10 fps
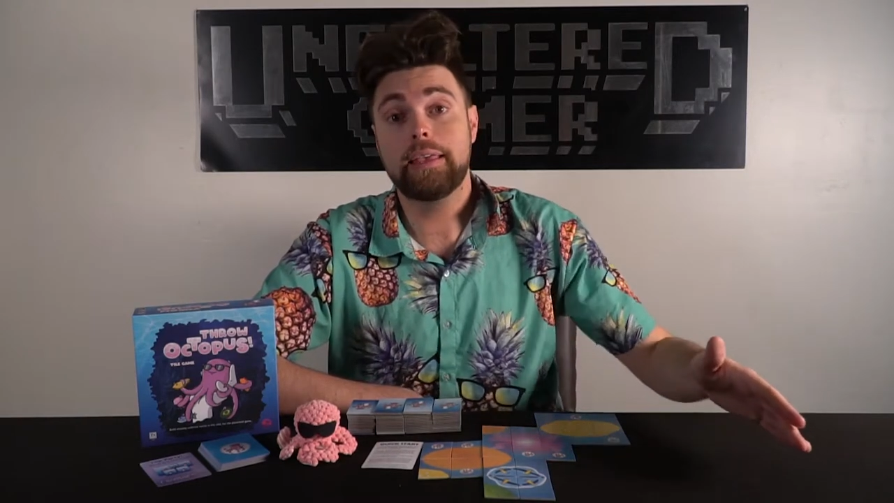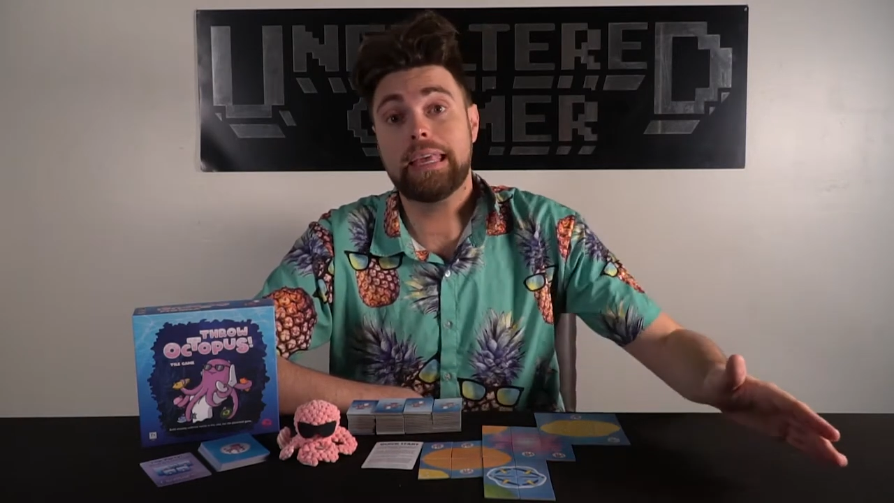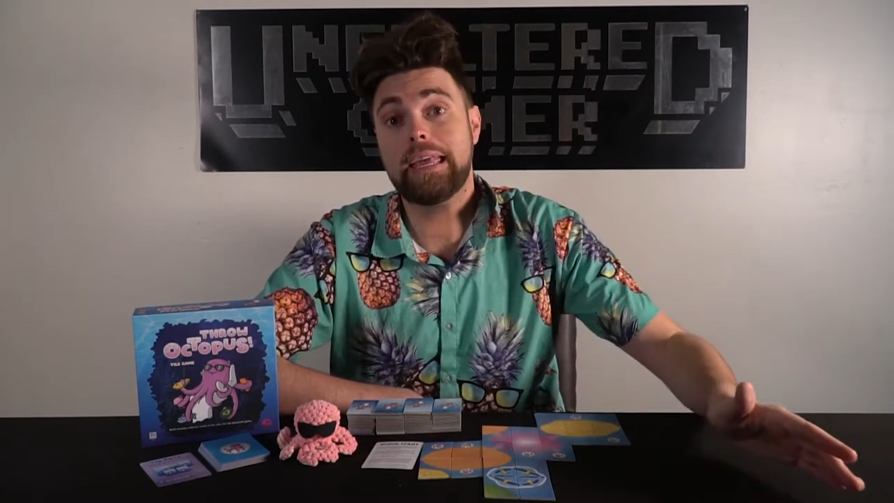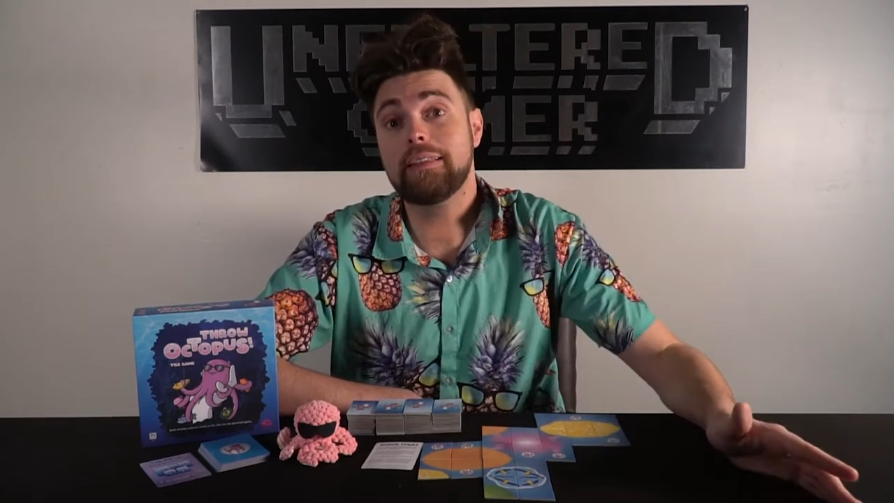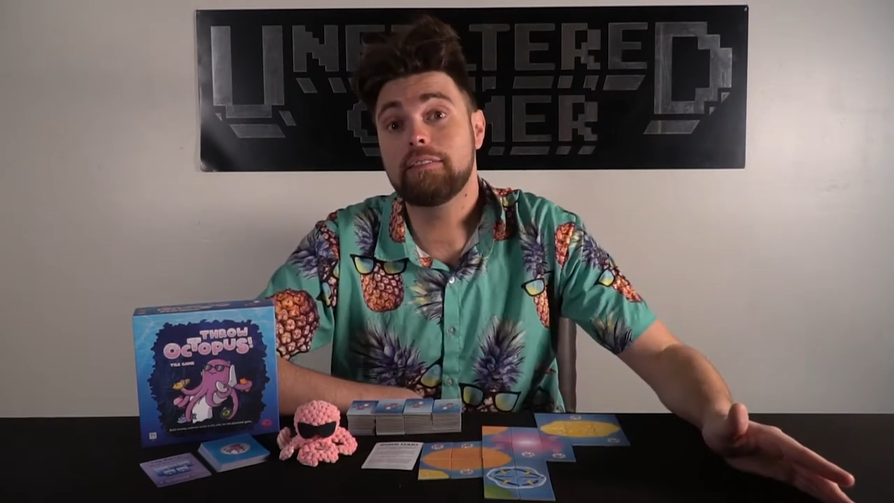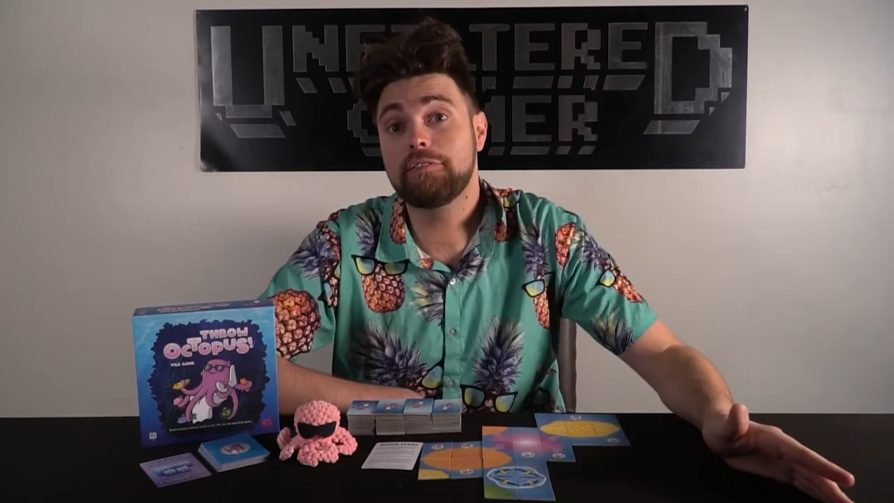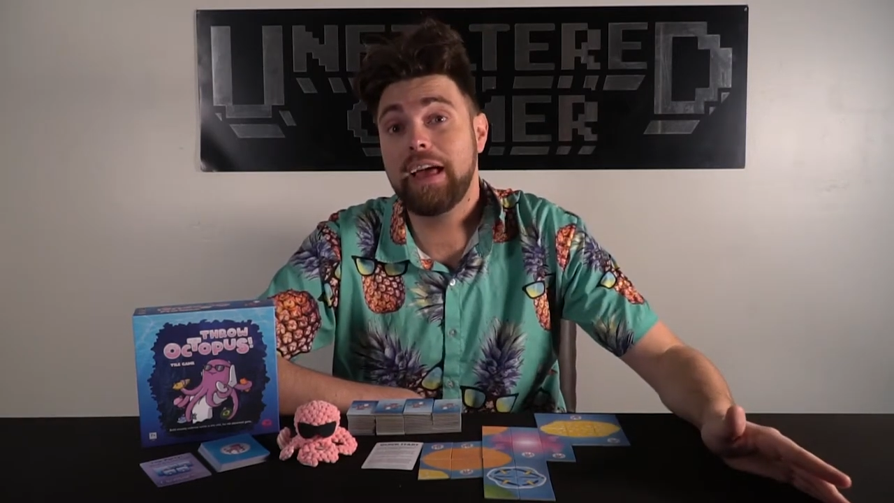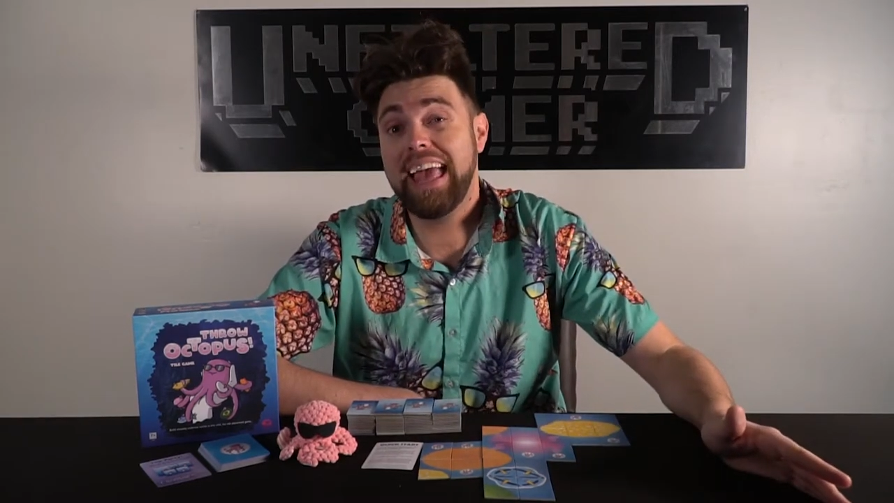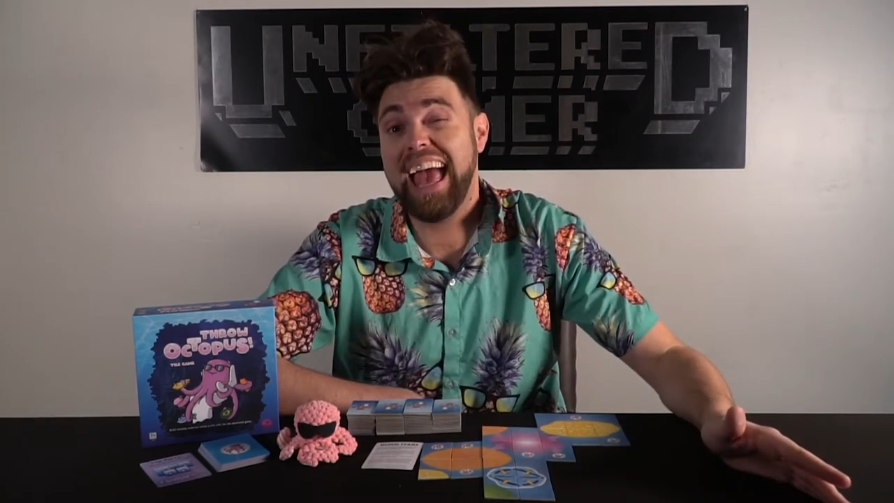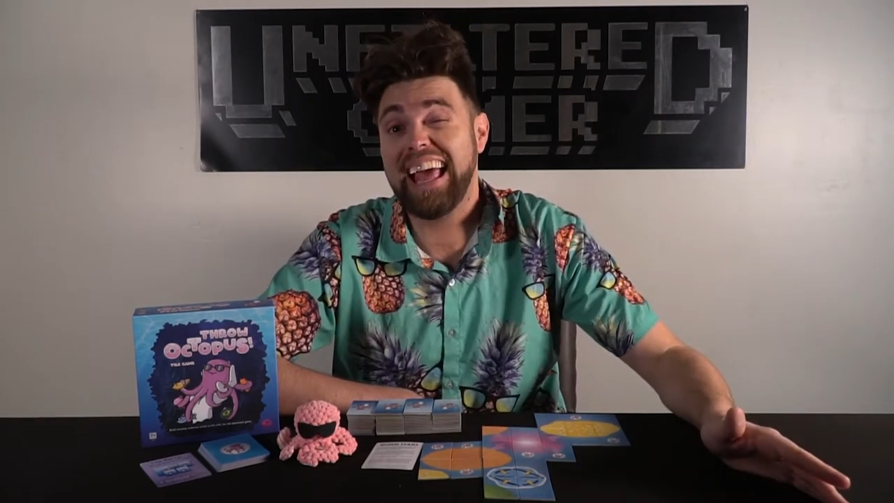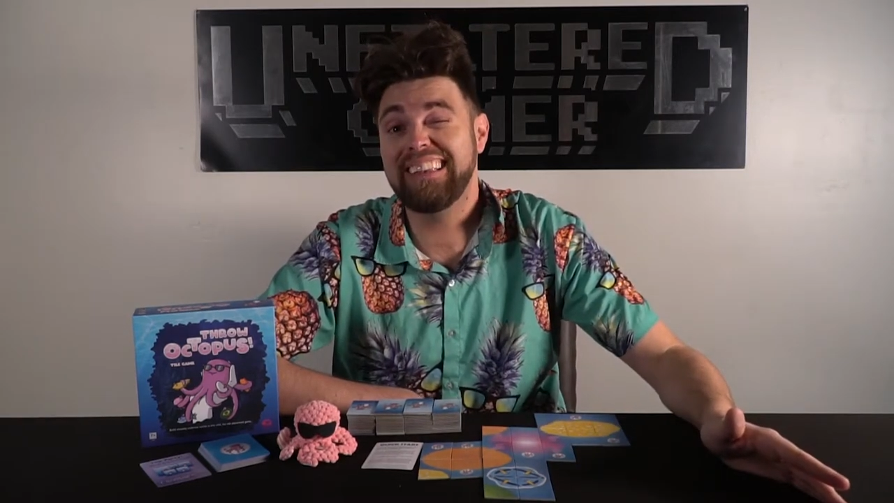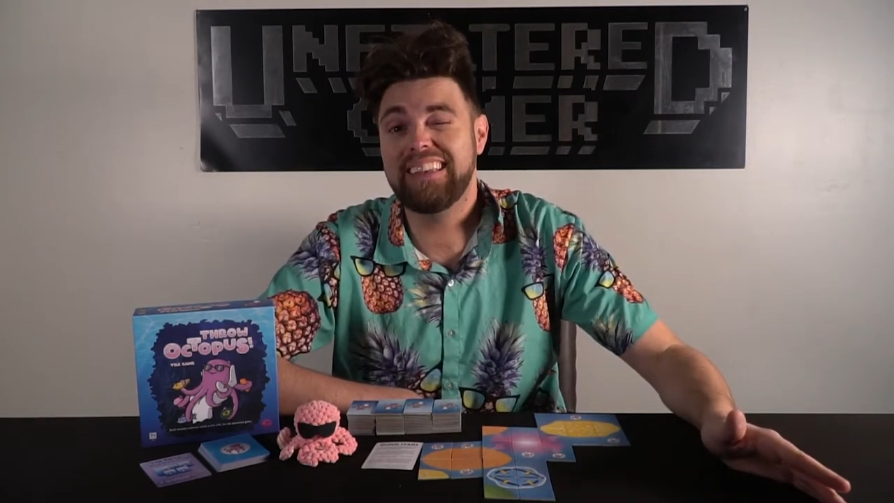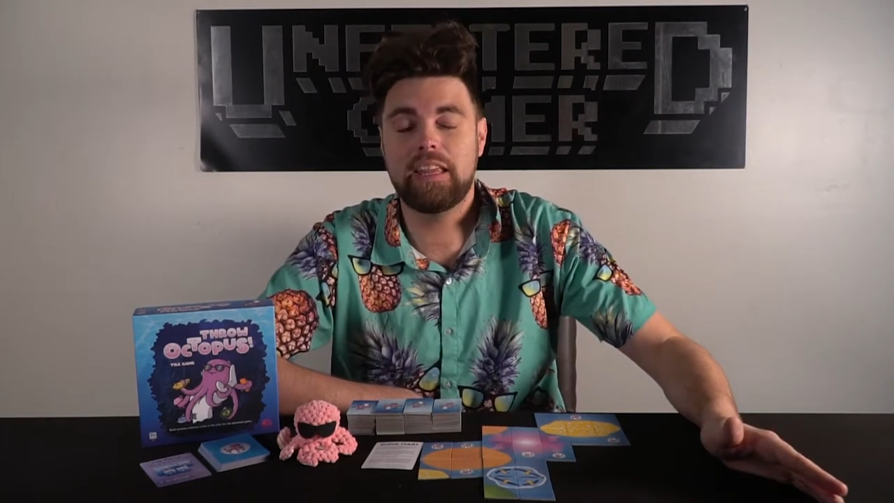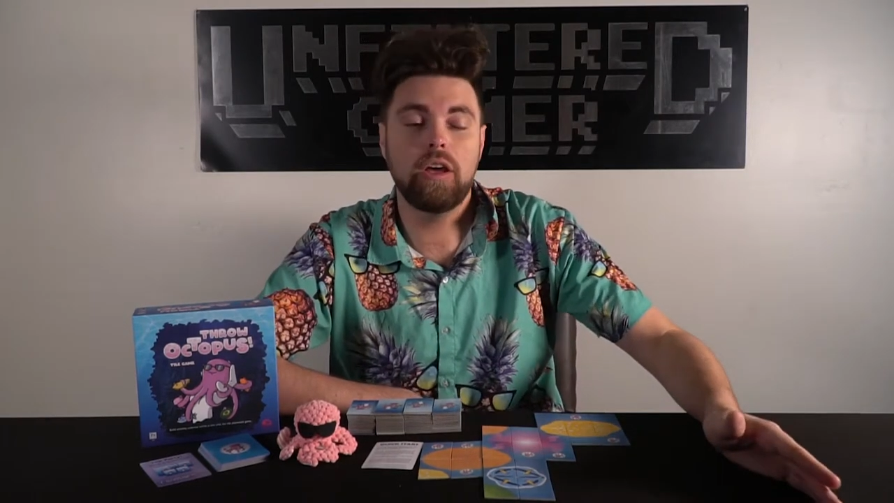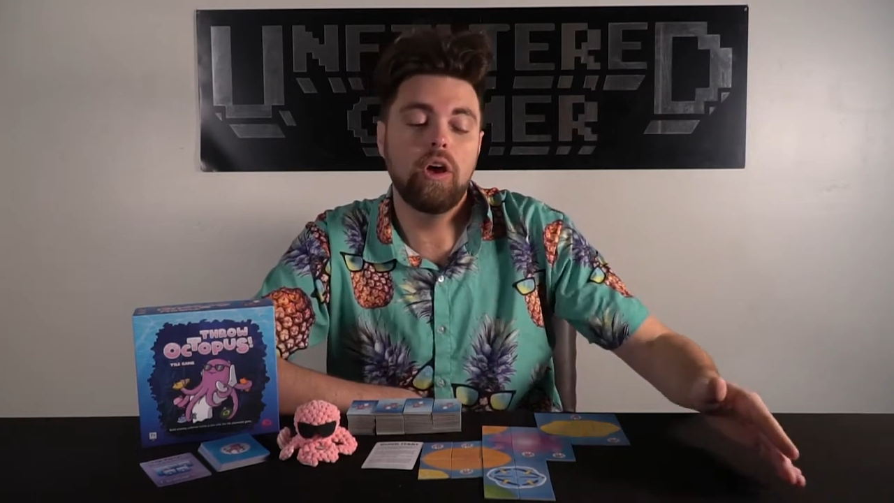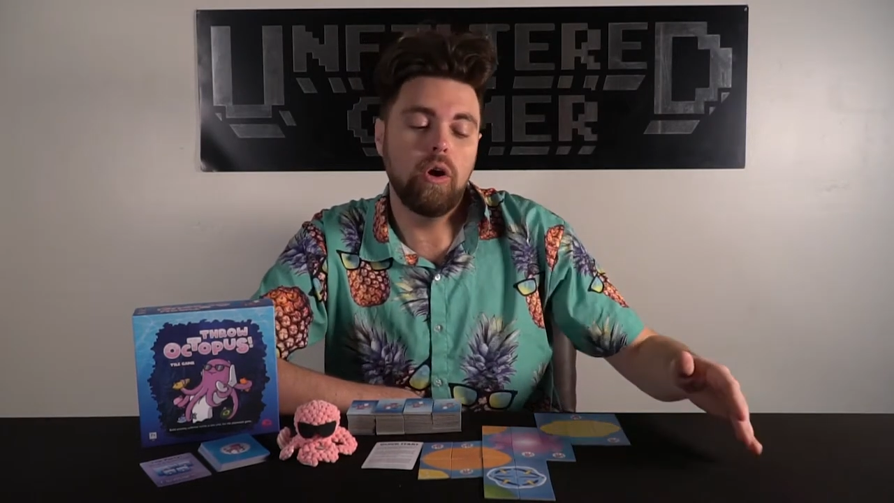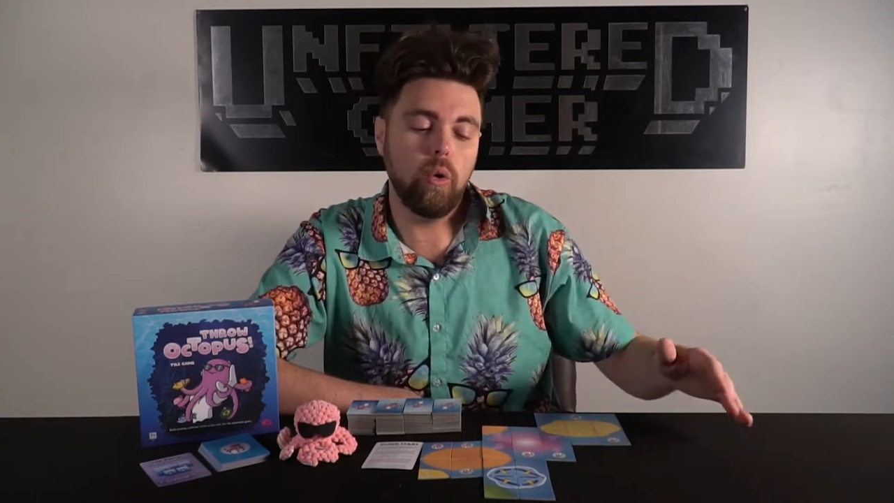kids if I had any,